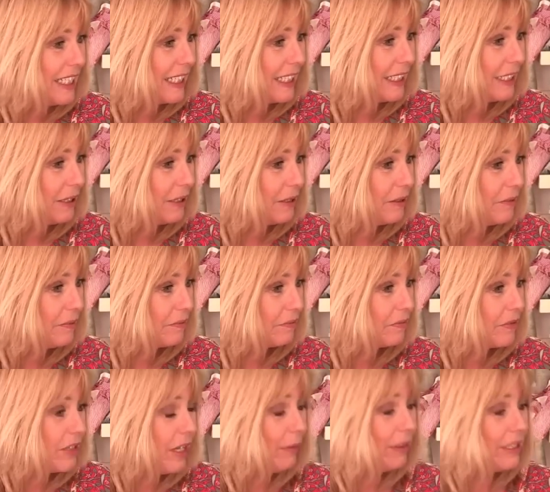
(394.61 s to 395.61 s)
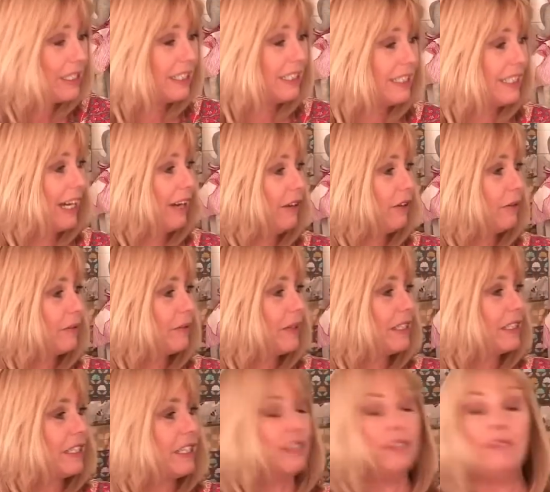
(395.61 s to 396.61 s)
Um, no, I didn't, Carol.
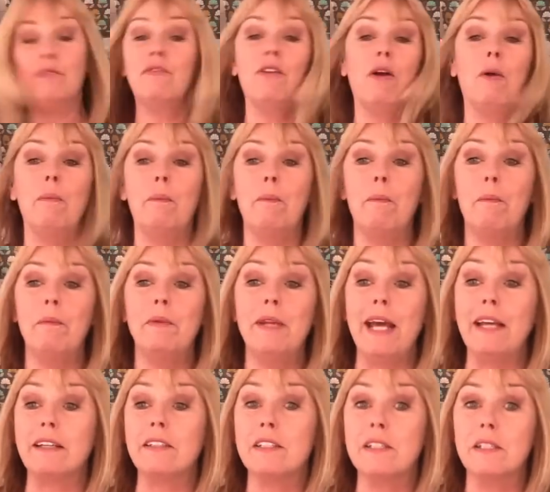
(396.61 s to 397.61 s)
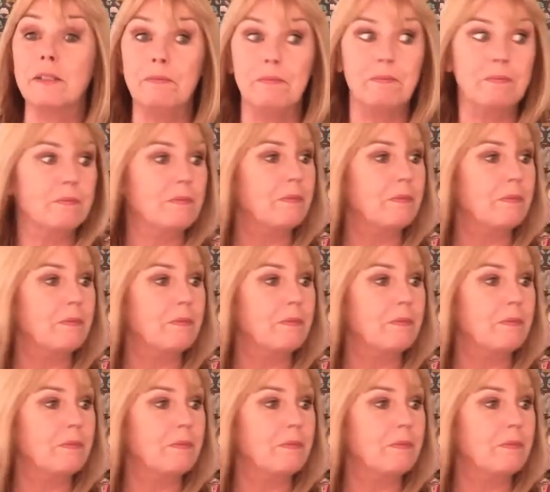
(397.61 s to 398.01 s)
It is from Next.